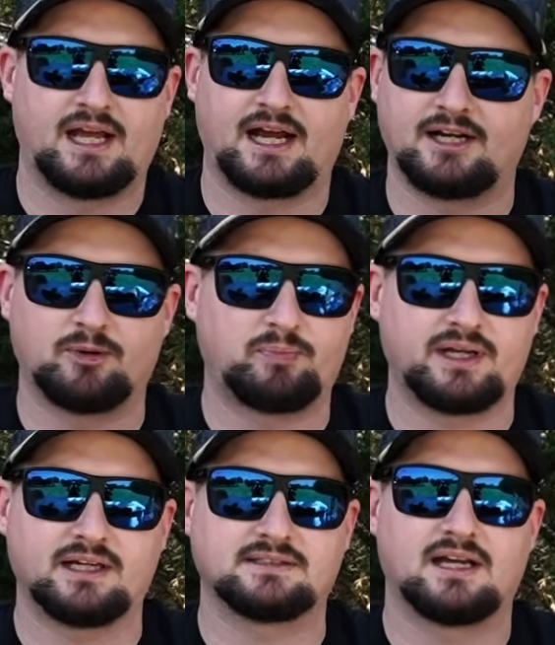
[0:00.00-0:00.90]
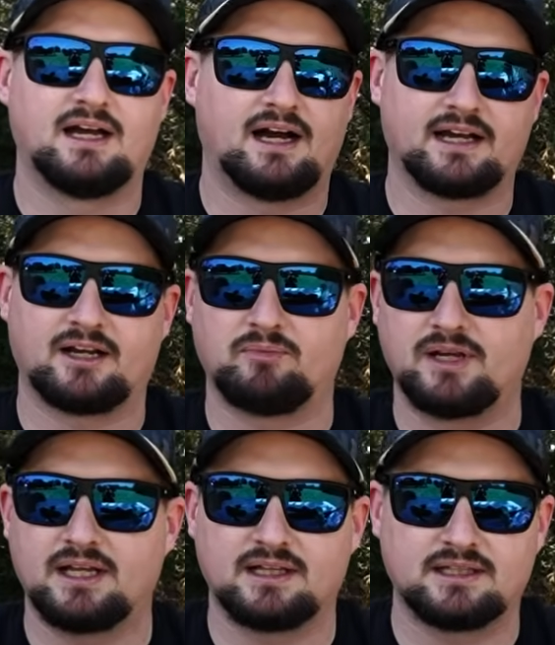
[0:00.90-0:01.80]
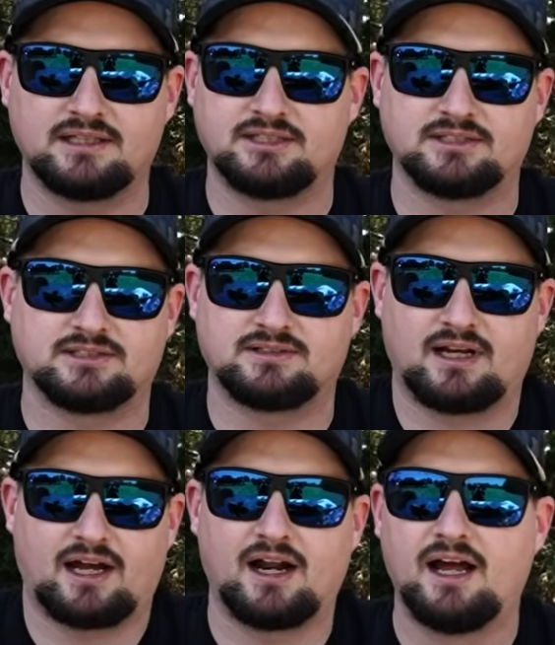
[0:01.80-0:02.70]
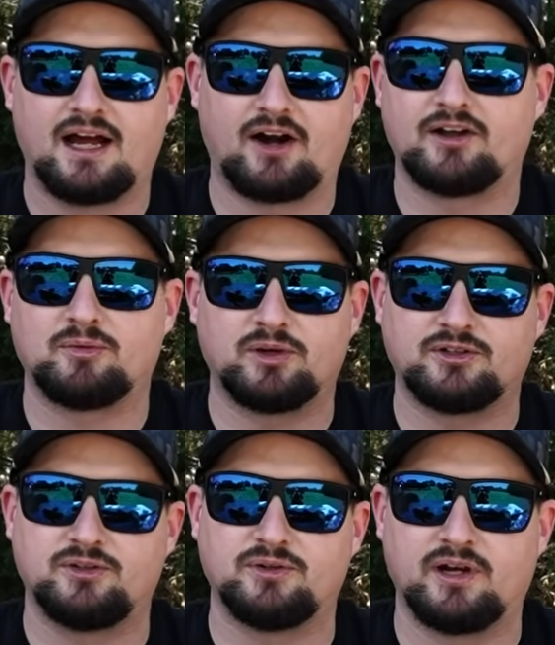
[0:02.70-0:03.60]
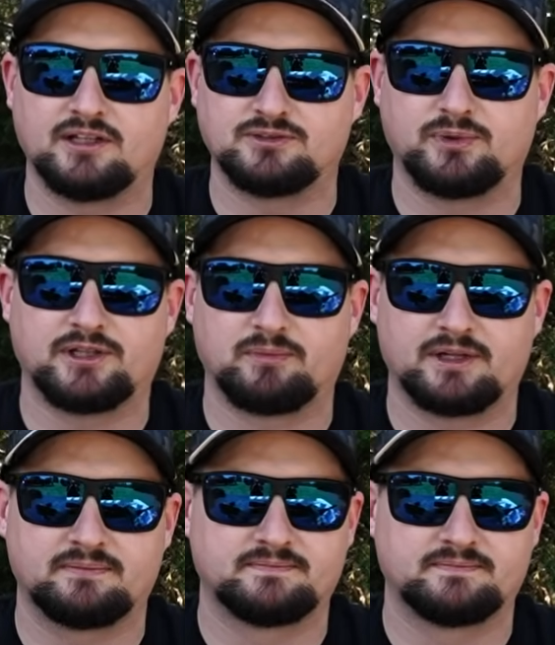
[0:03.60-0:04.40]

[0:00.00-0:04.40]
I hear pigs, I can immediately I don't have to bring two guns with me.